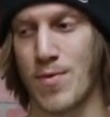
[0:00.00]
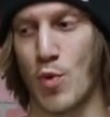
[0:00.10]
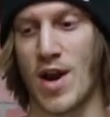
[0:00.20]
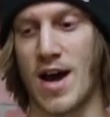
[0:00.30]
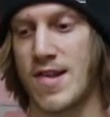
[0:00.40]

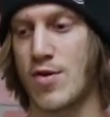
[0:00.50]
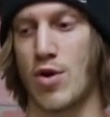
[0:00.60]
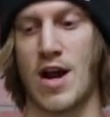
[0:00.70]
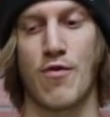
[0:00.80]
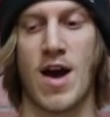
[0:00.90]
When I
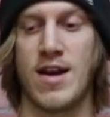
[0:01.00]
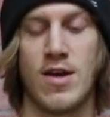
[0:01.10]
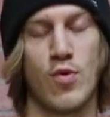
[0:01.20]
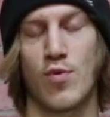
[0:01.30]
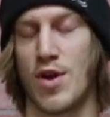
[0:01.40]
started out
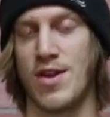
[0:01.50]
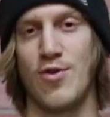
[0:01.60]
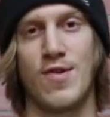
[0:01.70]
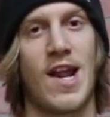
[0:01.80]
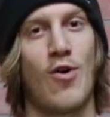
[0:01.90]
riding, he was one of the
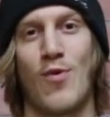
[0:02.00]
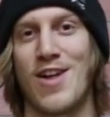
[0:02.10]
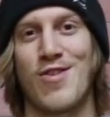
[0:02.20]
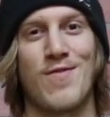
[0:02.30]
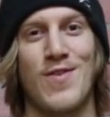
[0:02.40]
dudes that I would
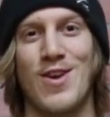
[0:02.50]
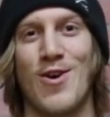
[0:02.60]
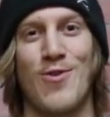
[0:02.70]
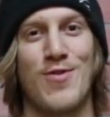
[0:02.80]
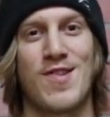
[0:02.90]
watch his
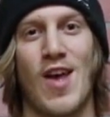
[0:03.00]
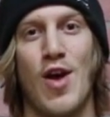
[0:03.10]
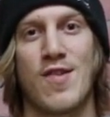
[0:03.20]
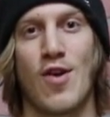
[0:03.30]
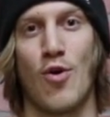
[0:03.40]

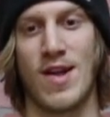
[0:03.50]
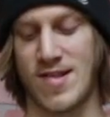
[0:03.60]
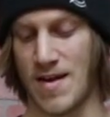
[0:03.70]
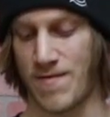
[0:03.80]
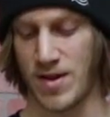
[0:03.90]
videos, so
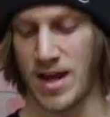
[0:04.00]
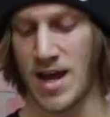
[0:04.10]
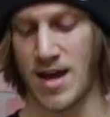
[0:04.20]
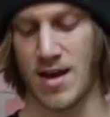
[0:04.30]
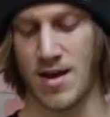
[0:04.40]
it's
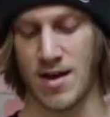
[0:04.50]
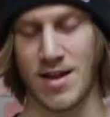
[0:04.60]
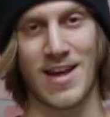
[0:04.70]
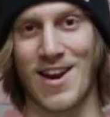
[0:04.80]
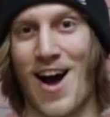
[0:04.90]
definitely
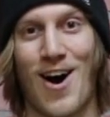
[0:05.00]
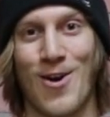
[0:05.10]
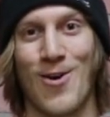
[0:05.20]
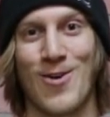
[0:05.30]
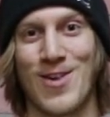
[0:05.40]
like an
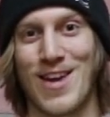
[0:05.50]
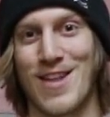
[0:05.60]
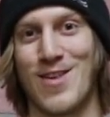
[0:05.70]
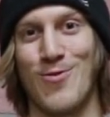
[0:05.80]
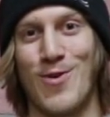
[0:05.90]
honor to
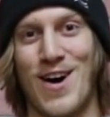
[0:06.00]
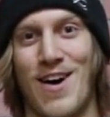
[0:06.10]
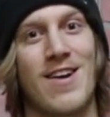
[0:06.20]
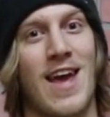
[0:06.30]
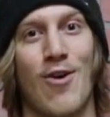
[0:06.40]
get to
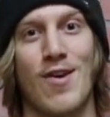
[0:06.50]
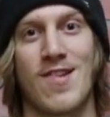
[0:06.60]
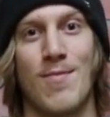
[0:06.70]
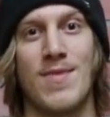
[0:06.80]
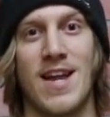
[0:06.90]
carry
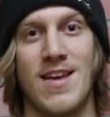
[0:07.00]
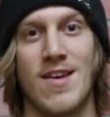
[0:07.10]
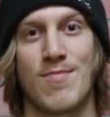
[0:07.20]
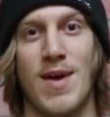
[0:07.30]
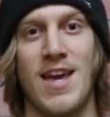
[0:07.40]
something that
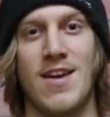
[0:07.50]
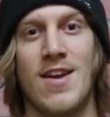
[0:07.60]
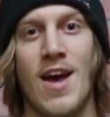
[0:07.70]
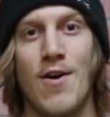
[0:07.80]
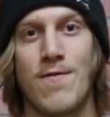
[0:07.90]
he has
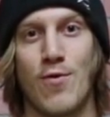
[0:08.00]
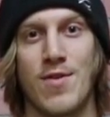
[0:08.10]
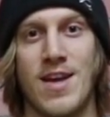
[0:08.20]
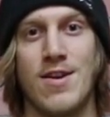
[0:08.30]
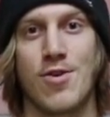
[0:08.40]
made
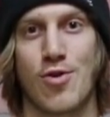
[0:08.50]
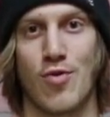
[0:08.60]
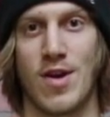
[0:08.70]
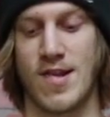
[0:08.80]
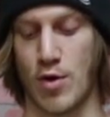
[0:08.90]
for the
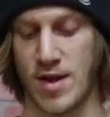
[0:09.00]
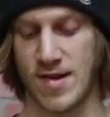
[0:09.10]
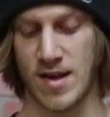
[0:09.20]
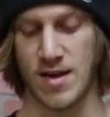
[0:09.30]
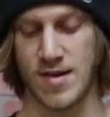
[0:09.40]
industry. So
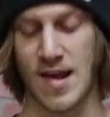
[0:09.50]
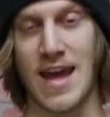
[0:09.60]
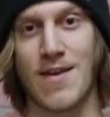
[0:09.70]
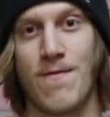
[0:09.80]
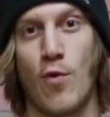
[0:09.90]
this is
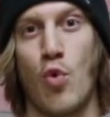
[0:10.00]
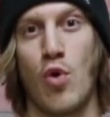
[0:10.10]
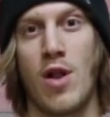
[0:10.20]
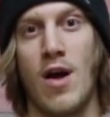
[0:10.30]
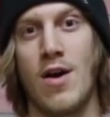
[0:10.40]
a
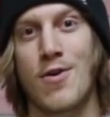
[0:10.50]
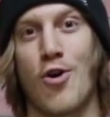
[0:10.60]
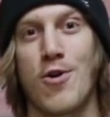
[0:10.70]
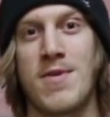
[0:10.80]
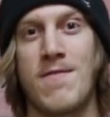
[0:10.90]
full
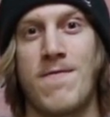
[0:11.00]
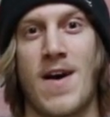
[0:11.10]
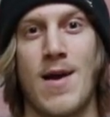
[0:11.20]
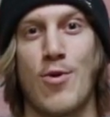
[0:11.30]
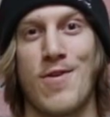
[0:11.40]
carbon
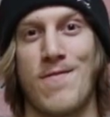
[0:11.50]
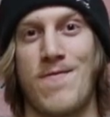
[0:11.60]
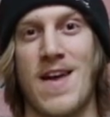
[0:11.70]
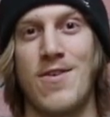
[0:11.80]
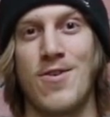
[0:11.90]
fiber
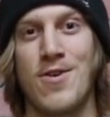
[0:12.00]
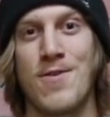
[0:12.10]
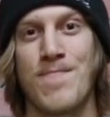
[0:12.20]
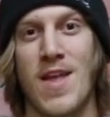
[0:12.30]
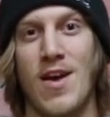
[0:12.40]

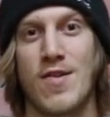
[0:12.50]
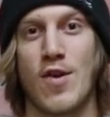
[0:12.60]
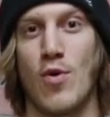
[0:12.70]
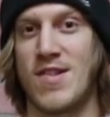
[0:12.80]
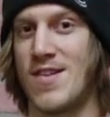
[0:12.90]
fender,
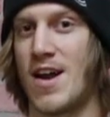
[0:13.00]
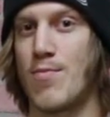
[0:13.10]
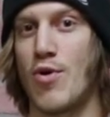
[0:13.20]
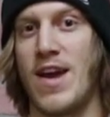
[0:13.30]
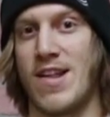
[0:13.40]
so it's not
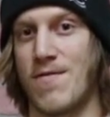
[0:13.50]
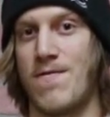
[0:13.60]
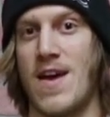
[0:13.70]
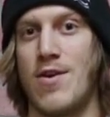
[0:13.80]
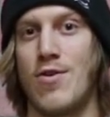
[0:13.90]
a brake, it's a
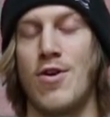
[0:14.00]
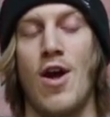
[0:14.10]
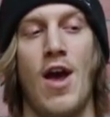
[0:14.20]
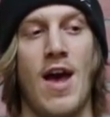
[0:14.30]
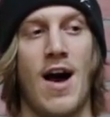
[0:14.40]
fender,